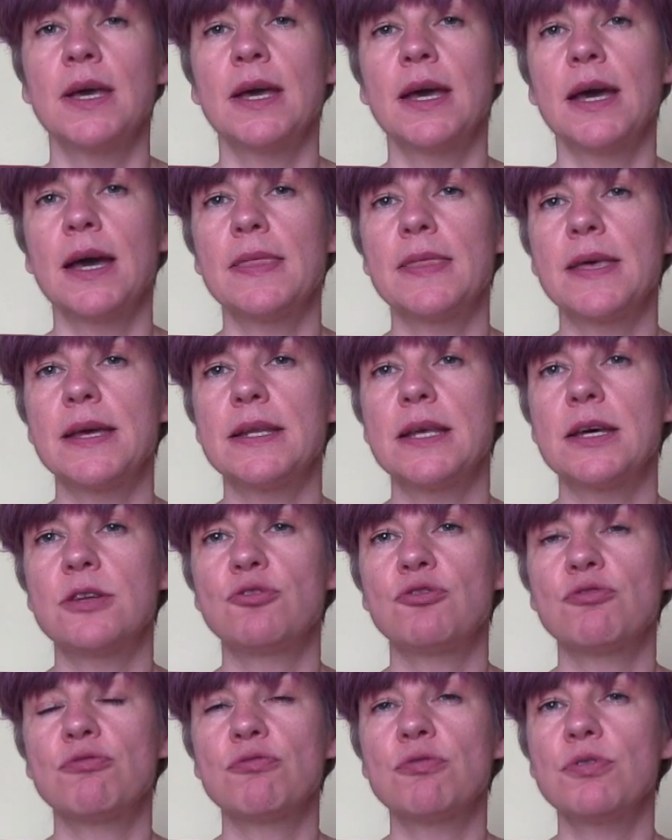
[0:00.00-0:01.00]
And then
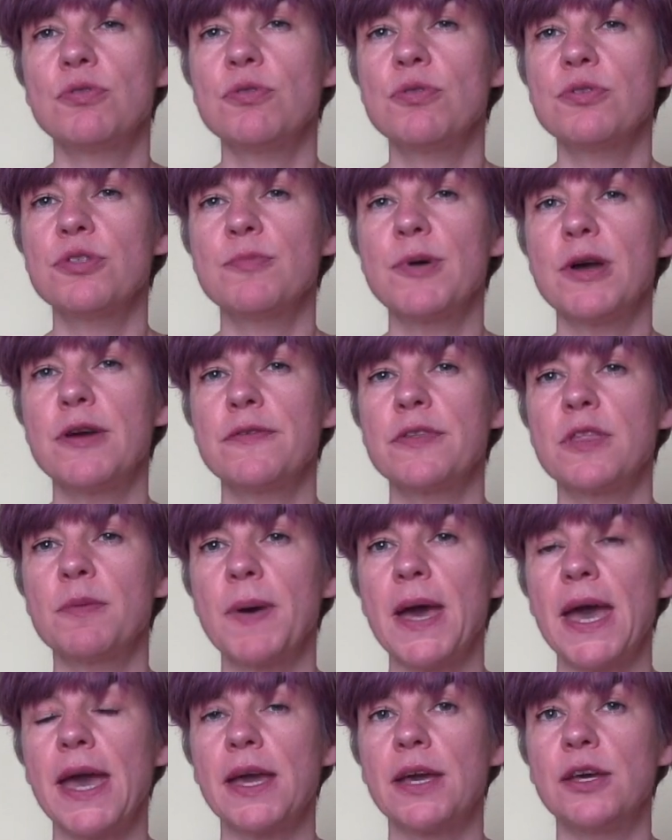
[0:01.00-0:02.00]
draw them over the
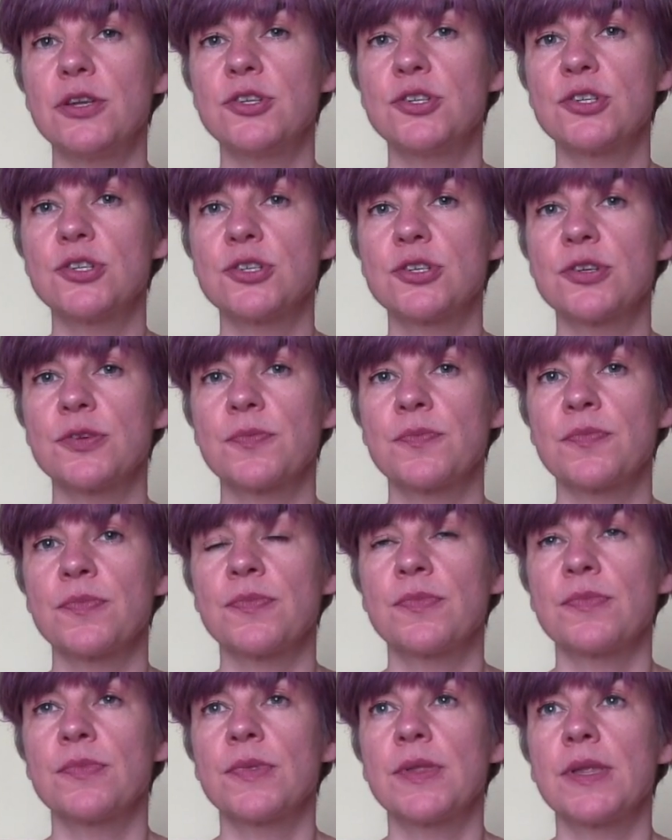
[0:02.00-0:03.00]
page
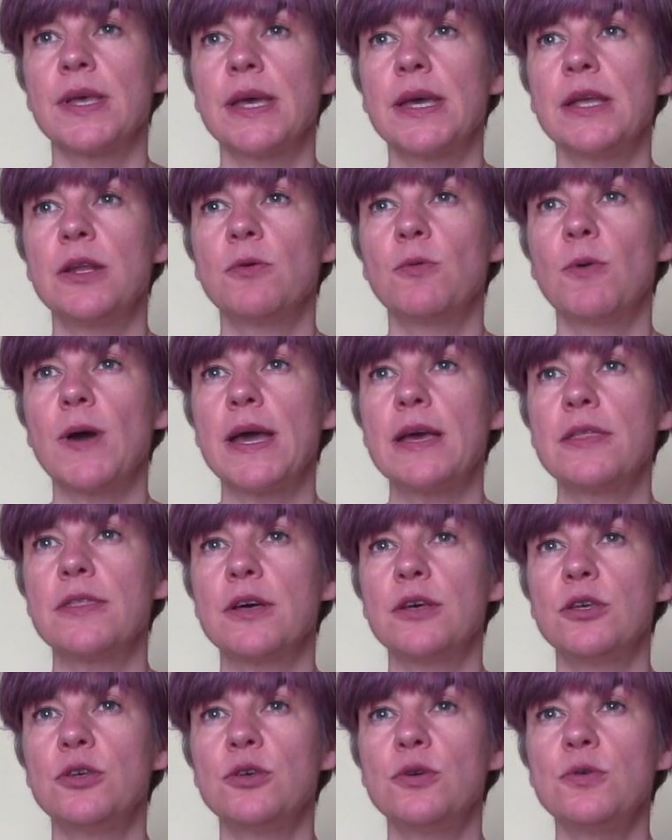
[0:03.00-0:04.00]
in a way
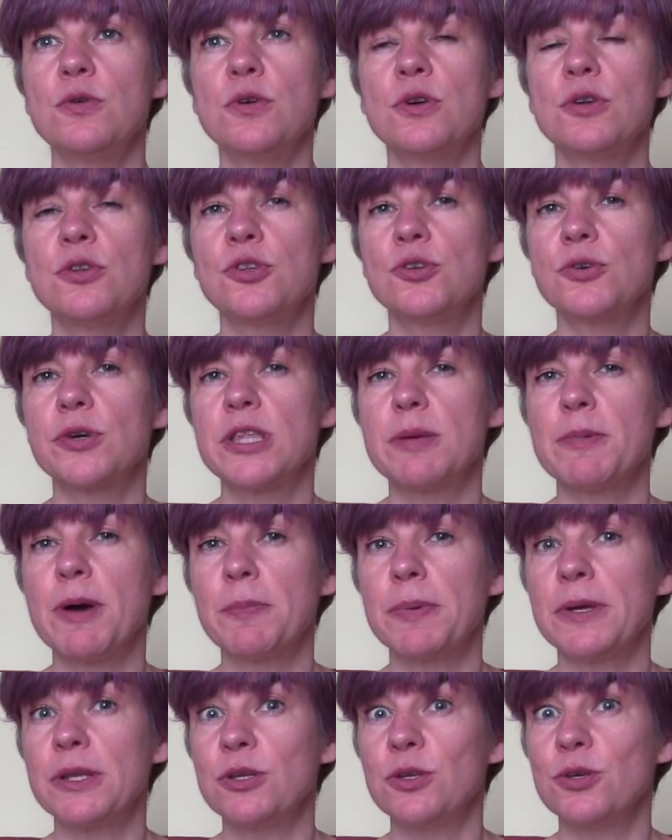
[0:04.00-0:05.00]
that you can join them
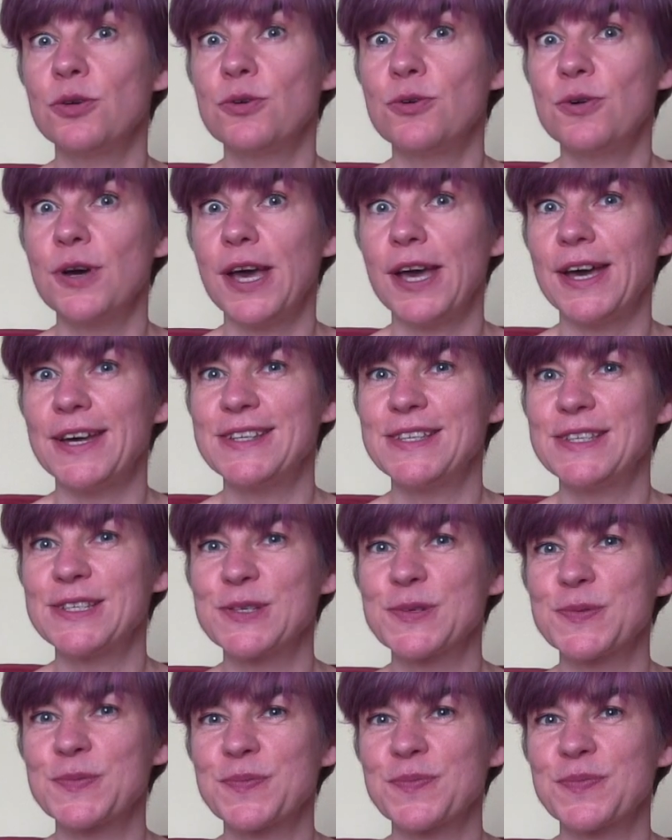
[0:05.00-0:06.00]
up in your head
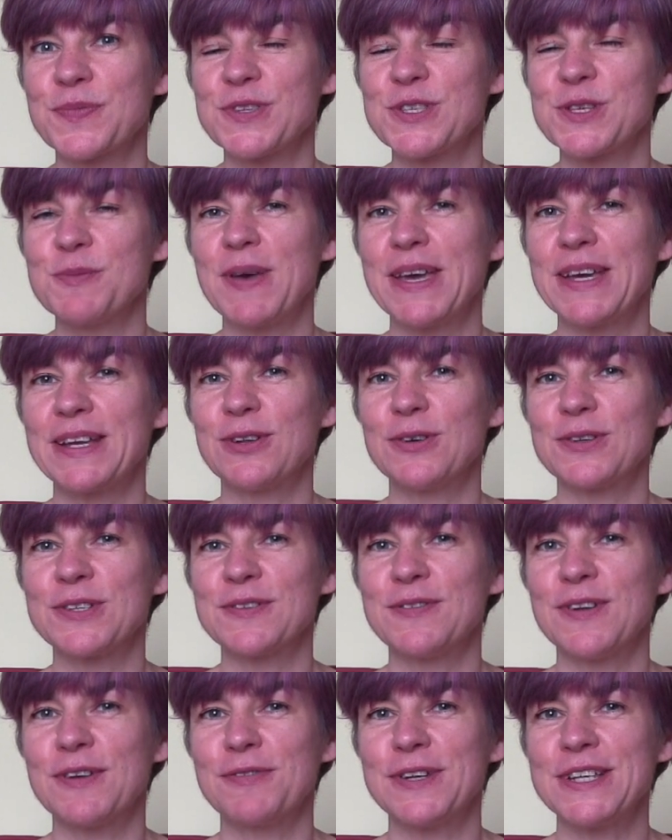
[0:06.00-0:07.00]
to make lots
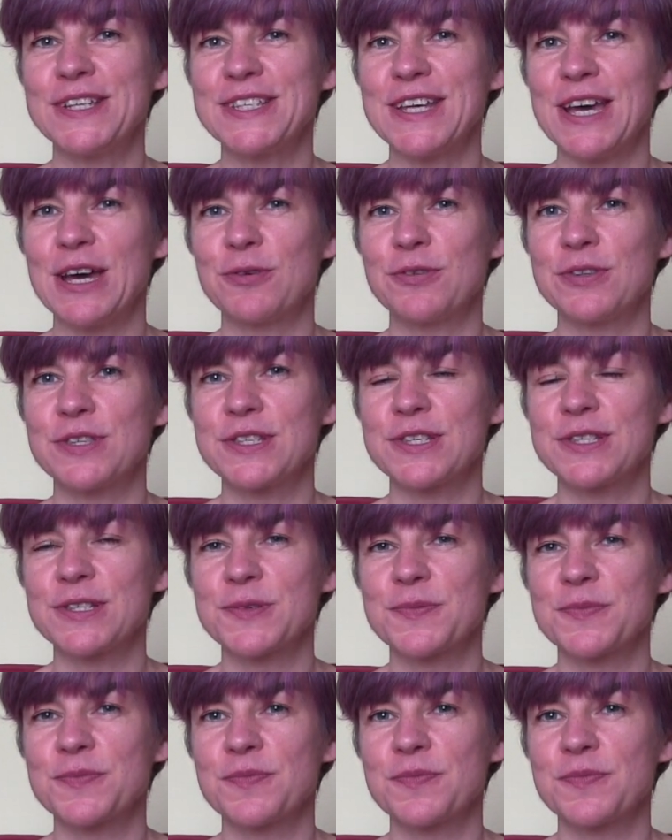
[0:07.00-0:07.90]
of lovely sounds.